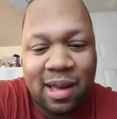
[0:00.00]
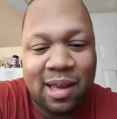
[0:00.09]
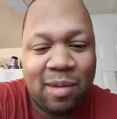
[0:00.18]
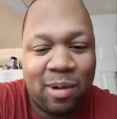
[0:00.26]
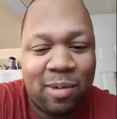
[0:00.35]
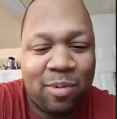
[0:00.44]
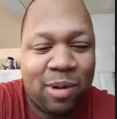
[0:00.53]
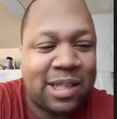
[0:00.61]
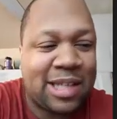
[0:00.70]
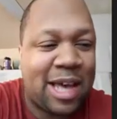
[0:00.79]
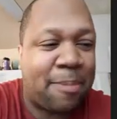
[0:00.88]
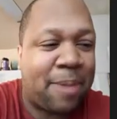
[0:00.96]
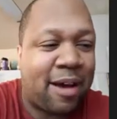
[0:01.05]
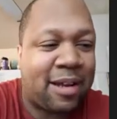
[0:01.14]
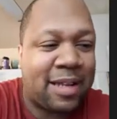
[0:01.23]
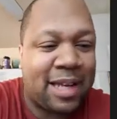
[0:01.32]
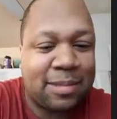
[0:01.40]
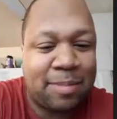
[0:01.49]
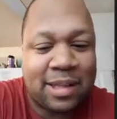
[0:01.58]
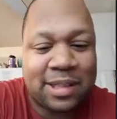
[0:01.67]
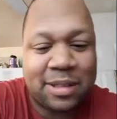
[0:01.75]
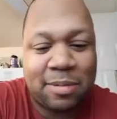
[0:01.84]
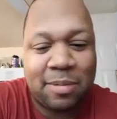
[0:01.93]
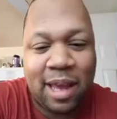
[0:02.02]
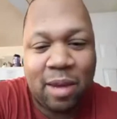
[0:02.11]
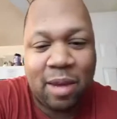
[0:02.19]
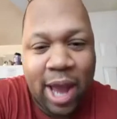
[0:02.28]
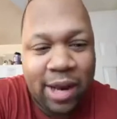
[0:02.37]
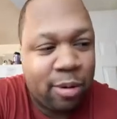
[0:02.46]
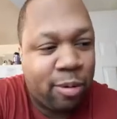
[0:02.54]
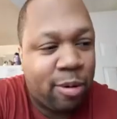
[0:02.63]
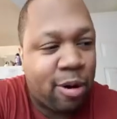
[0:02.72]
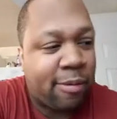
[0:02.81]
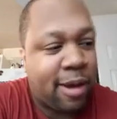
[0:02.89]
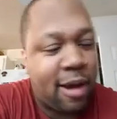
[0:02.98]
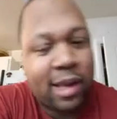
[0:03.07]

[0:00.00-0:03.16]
What is that about? Is that about some like white dude going around